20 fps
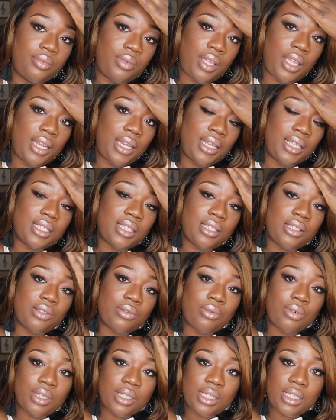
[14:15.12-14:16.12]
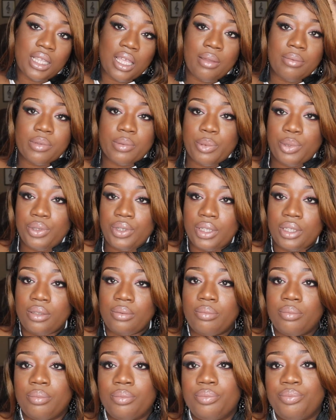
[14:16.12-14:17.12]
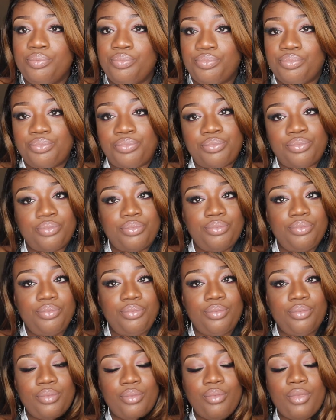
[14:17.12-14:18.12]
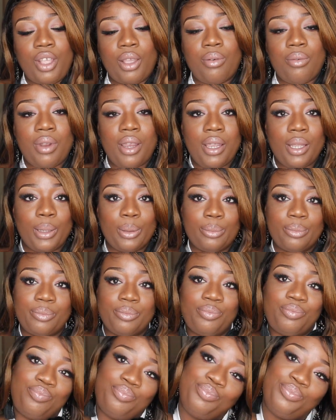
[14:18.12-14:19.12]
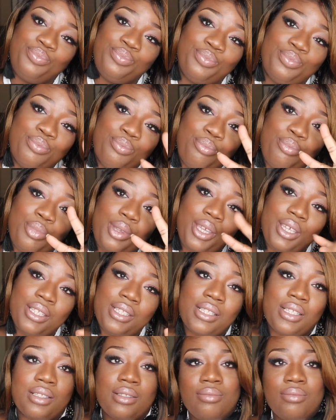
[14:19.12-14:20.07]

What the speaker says: And this is on Sam's Beauty. All right, peace.